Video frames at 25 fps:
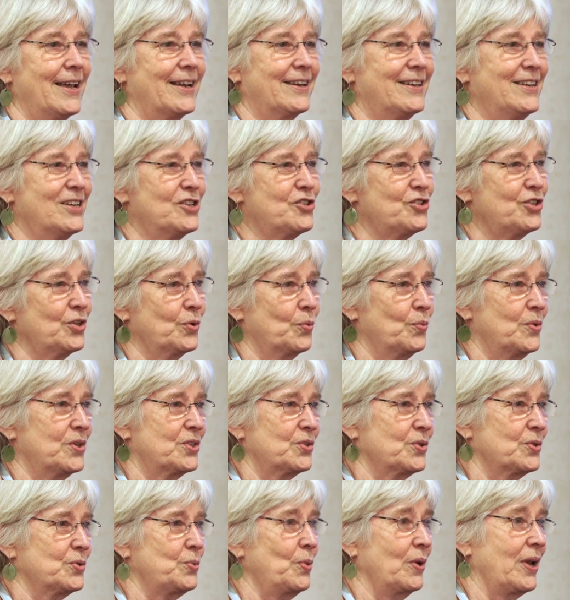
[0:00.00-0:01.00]
technician,
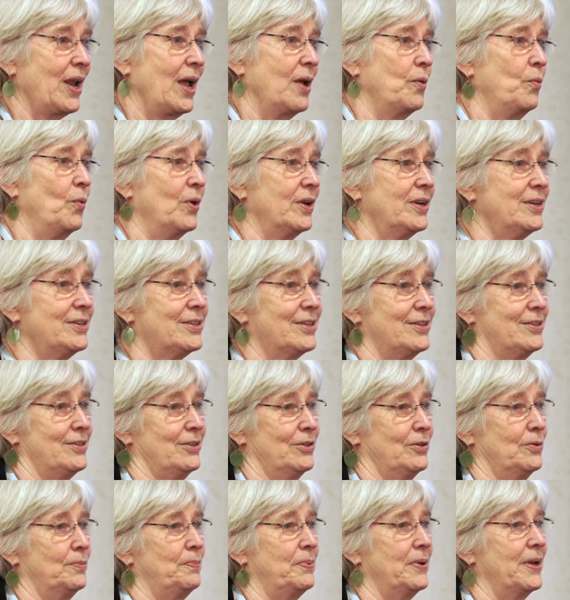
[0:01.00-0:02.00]
which is what I wanted to
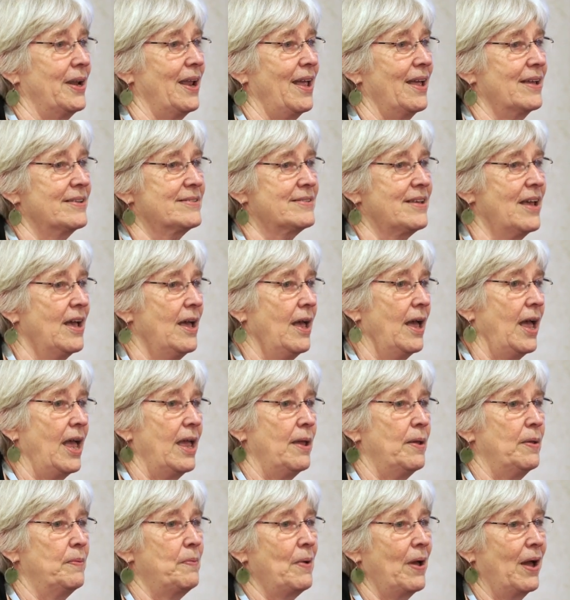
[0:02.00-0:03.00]
do, but as
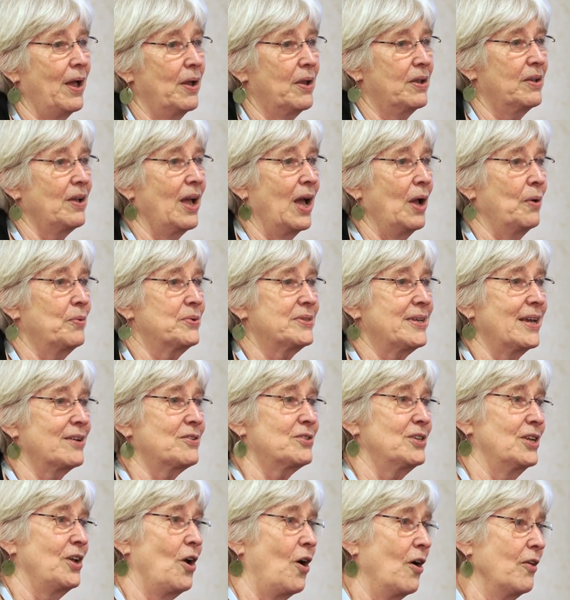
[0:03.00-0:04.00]
a, I, I was
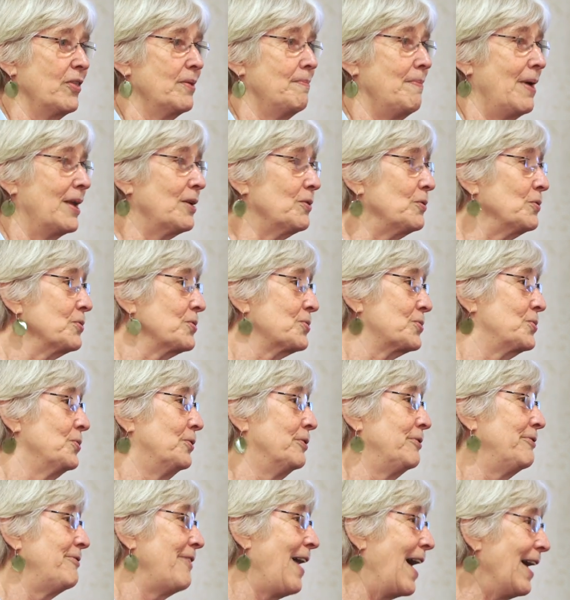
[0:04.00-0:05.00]
actually on the medical
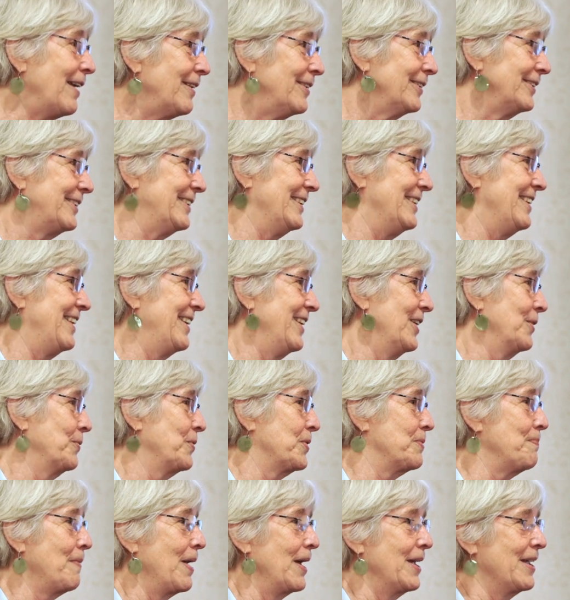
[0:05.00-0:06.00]
school faculty there
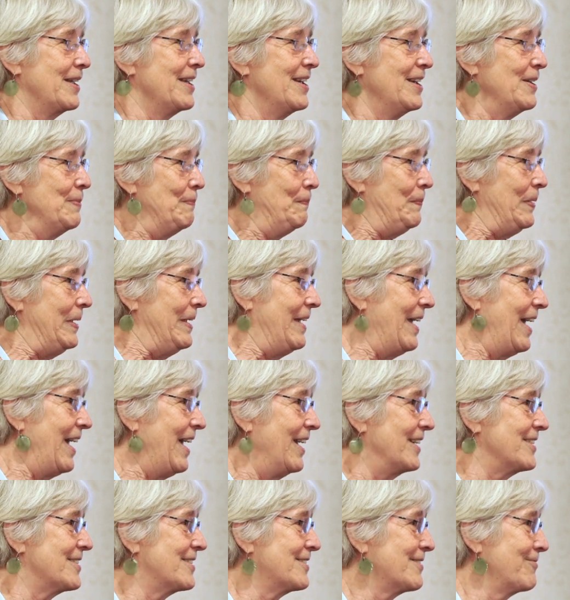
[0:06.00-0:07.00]
with my
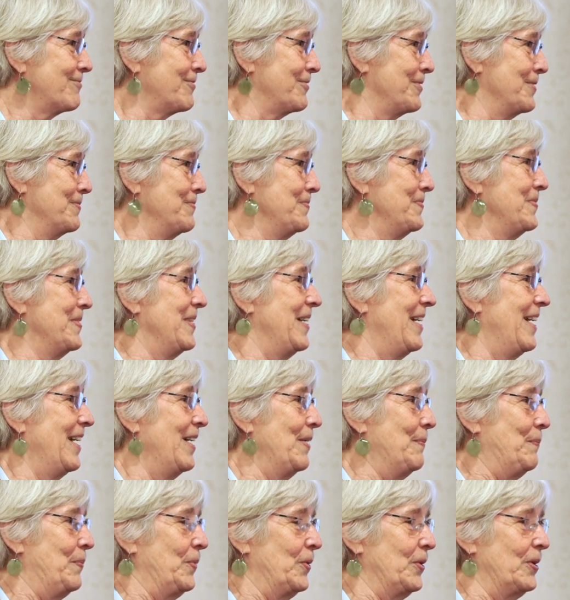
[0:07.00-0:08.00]
BS from
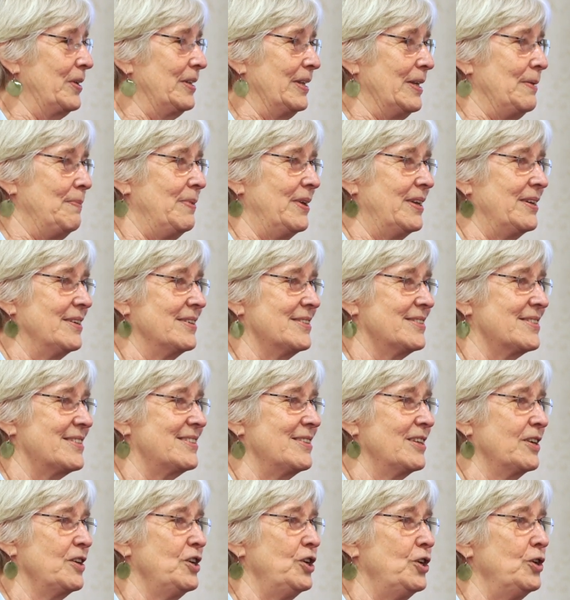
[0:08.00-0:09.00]
uh, Berkeley because
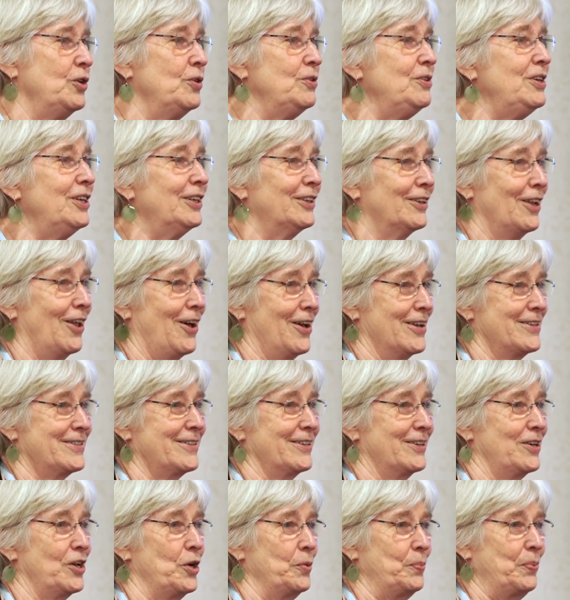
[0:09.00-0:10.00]
the union laws
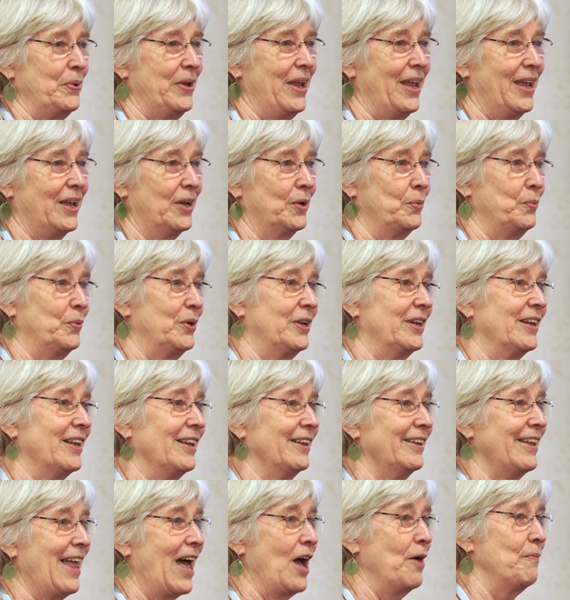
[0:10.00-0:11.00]
in Copenhagen wouldn't
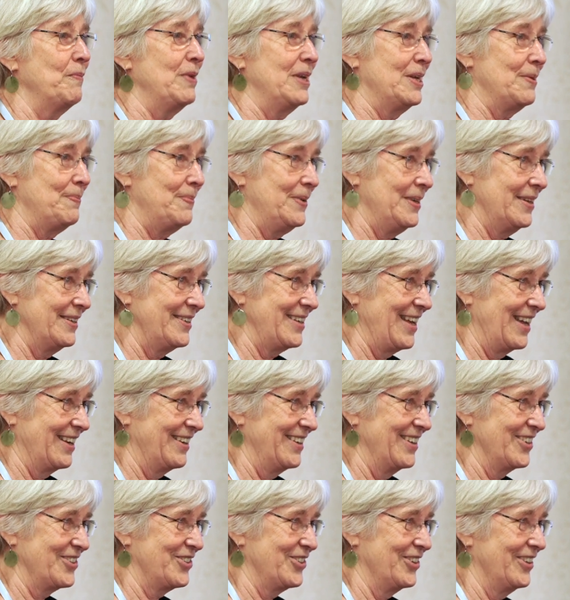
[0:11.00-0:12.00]
allow me to be a
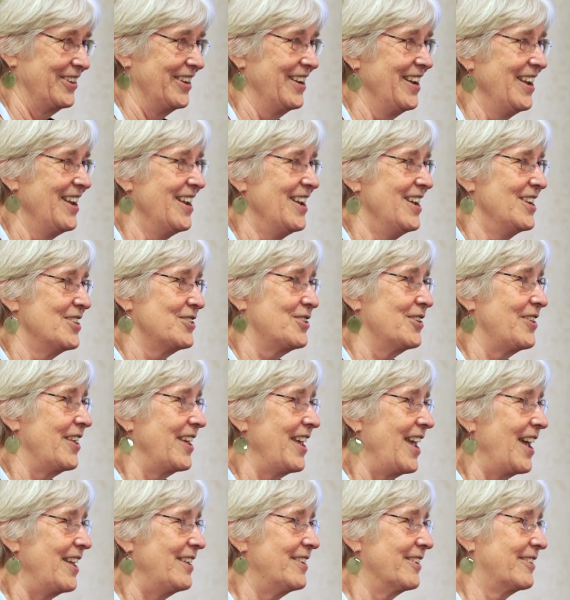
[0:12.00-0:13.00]
technician. So
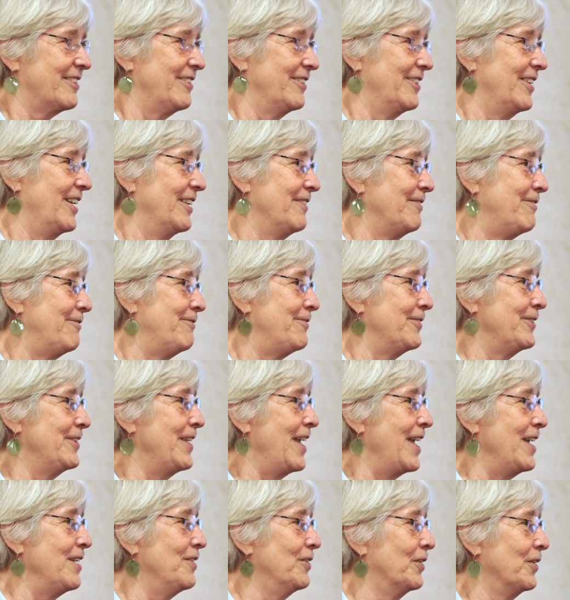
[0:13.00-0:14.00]
they had to kind of
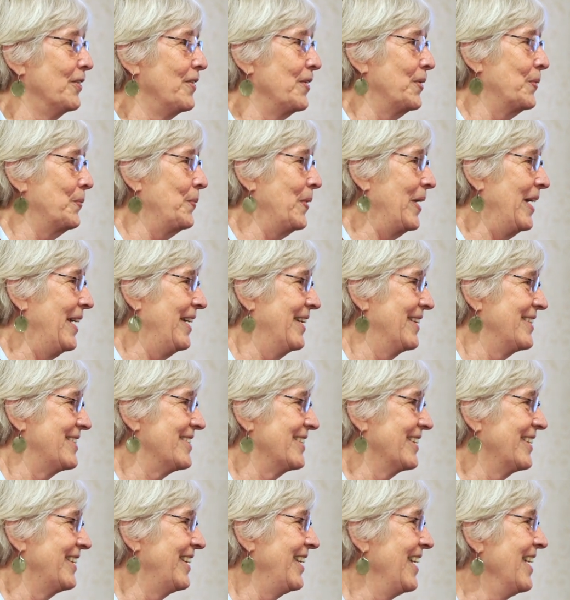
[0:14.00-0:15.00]
finagle their way into
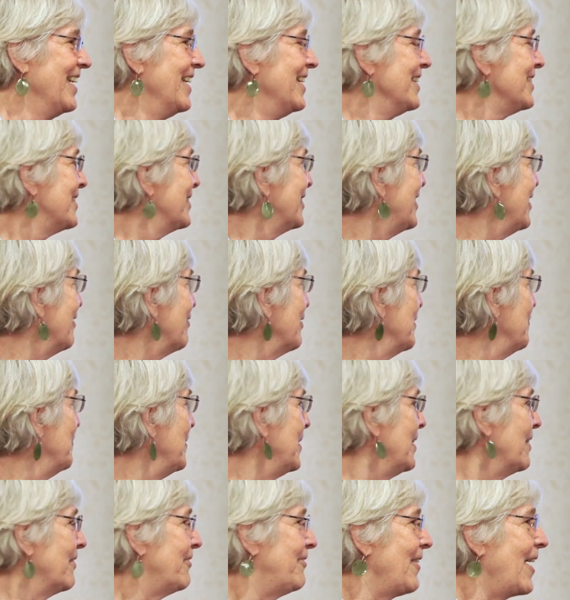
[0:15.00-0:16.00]
to giving
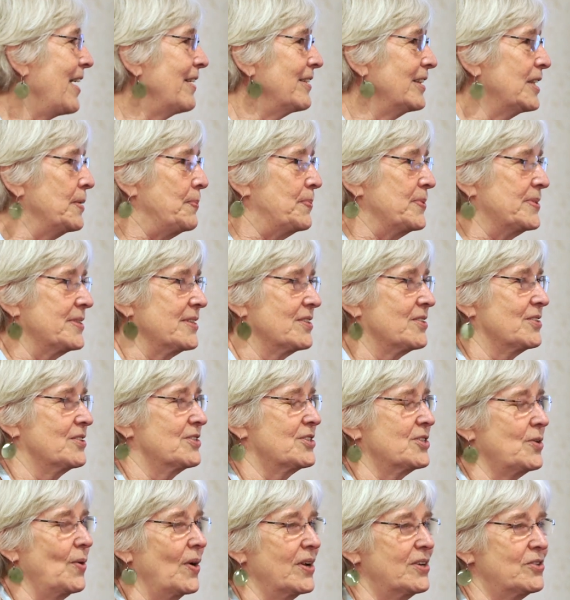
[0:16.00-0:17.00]
me a faculty
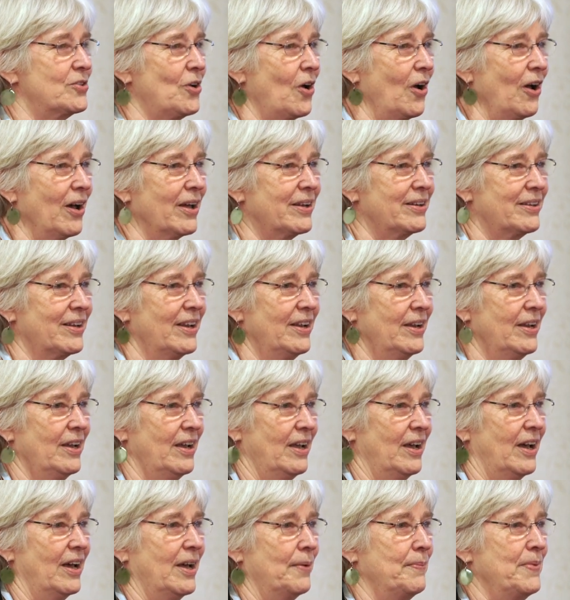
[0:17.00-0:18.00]
position. So I taught
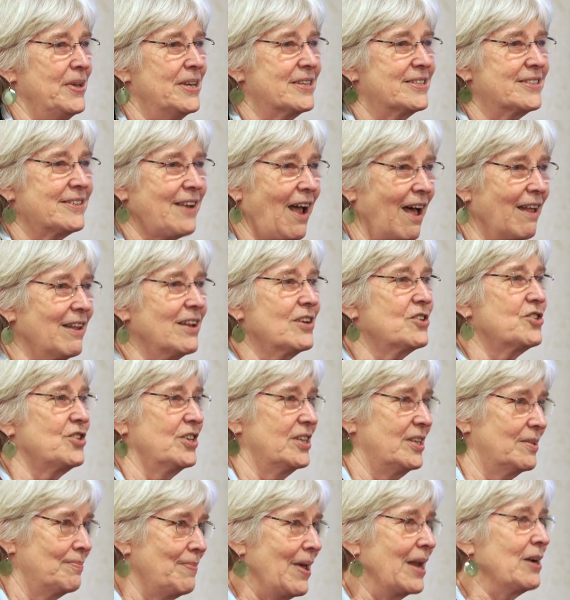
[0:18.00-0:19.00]
um, histology
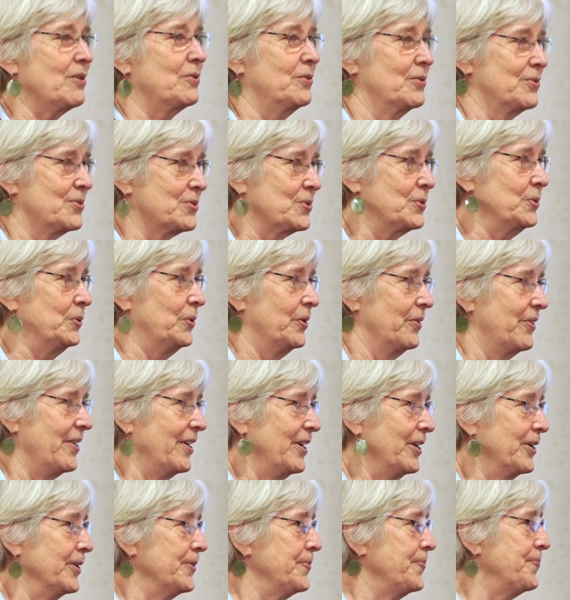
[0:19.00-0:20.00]
in medical school
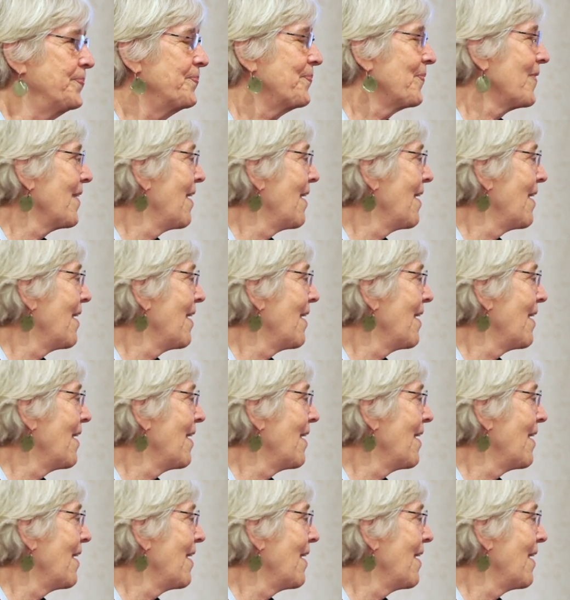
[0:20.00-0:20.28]
there